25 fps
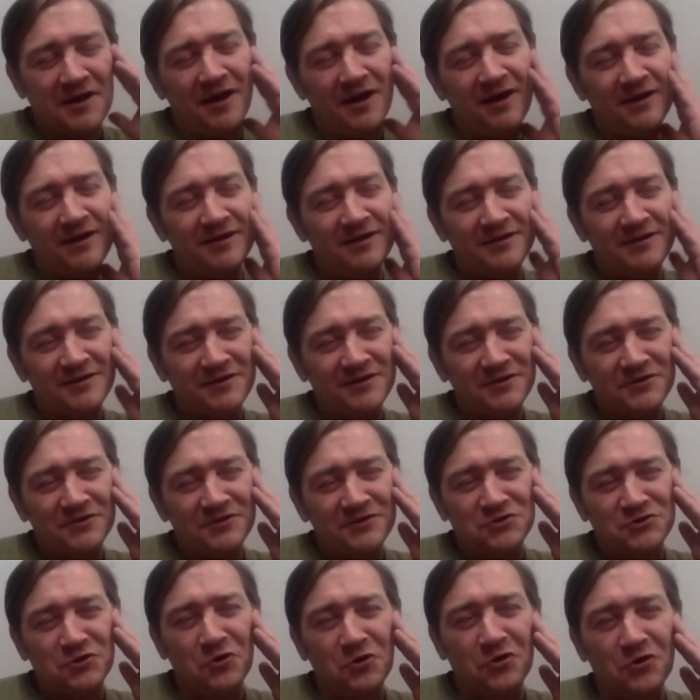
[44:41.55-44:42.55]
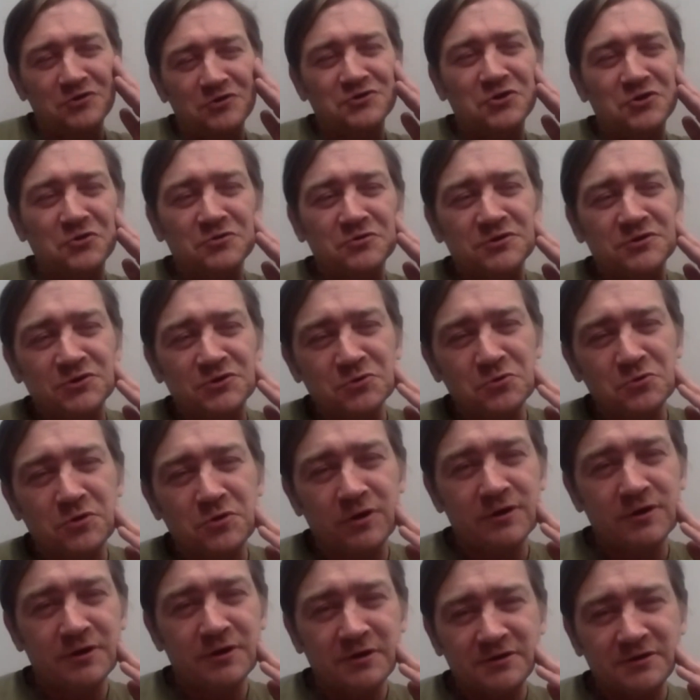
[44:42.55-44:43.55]
guy Giorgio
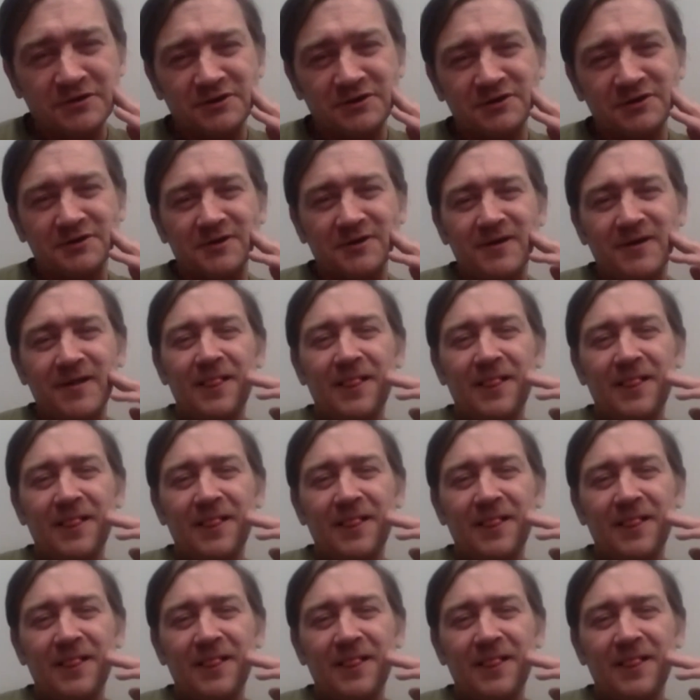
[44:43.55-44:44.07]
Tsoukalos.